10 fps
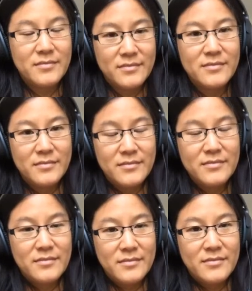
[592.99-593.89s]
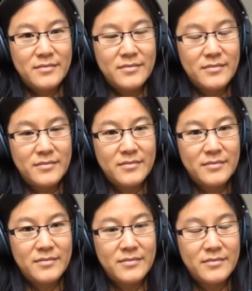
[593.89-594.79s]

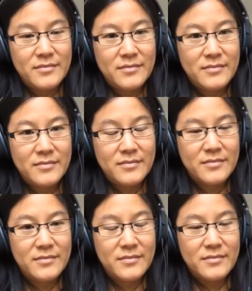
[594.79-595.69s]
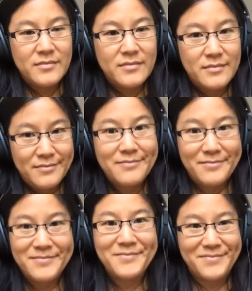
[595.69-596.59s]

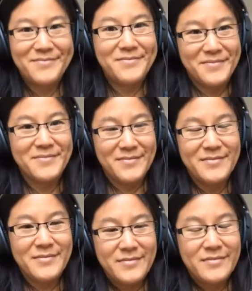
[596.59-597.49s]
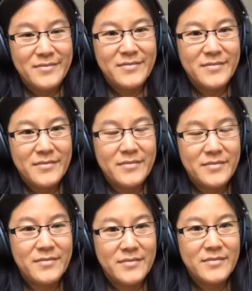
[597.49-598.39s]

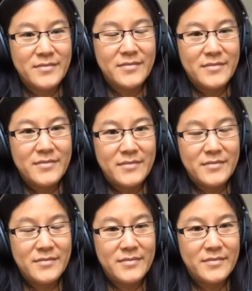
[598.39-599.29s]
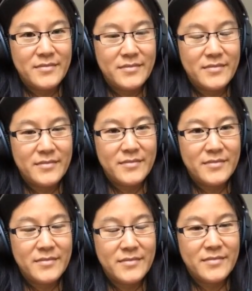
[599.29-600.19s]

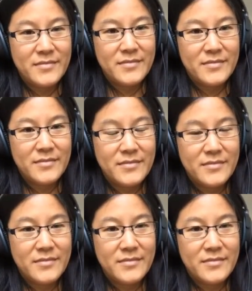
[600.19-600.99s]
(silent)